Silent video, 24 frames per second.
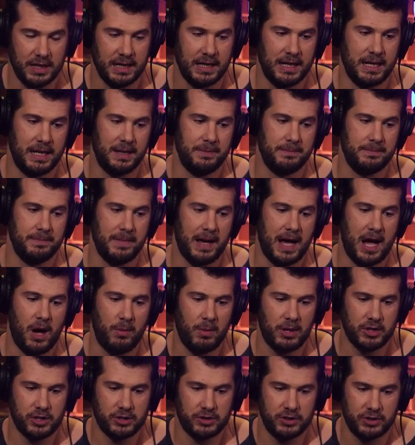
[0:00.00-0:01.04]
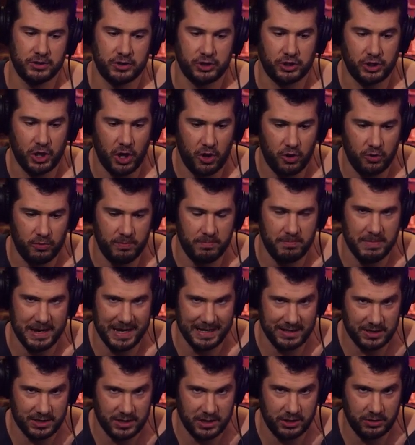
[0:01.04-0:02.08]
how much this show
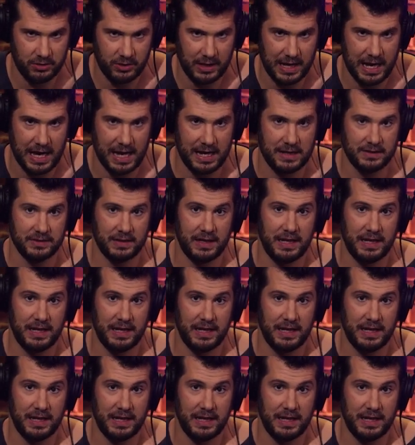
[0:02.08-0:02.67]
means to you guys.